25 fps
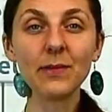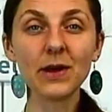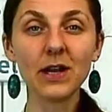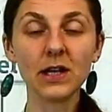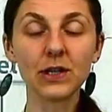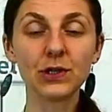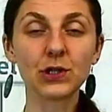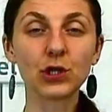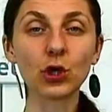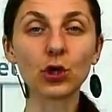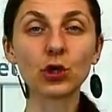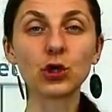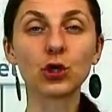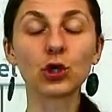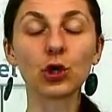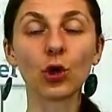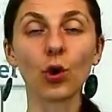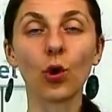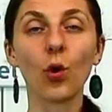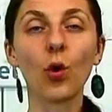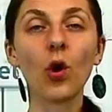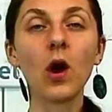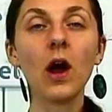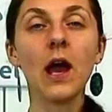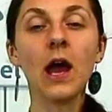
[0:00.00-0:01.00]
minutes or
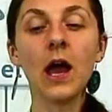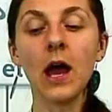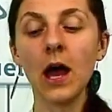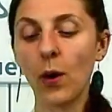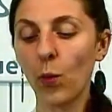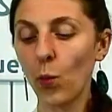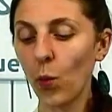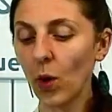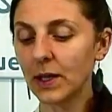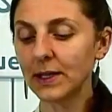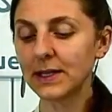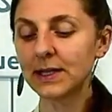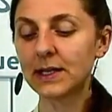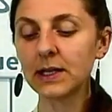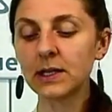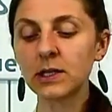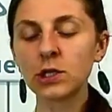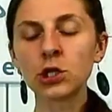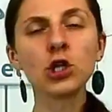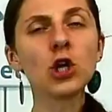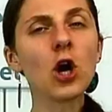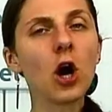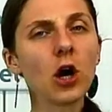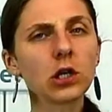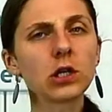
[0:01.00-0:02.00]
so, once
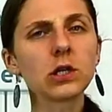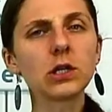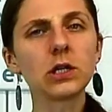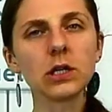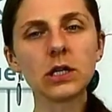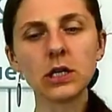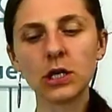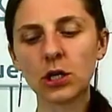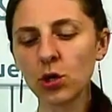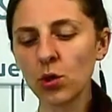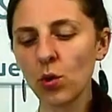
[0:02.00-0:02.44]
it's not,